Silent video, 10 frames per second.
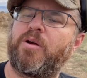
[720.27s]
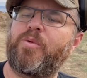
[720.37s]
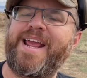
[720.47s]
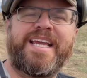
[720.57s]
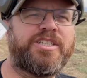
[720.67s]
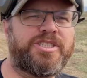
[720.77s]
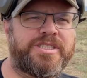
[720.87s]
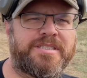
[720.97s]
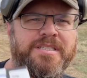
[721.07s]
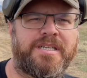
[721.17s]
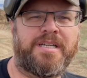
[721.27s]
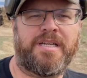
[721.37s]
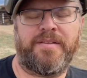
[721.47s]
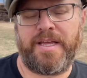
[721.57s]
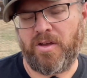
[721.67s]
range,
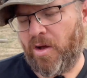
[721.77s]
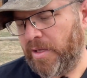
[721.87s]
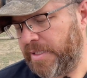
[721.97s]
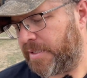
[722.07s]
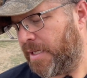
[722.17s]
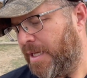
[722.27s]
they call it.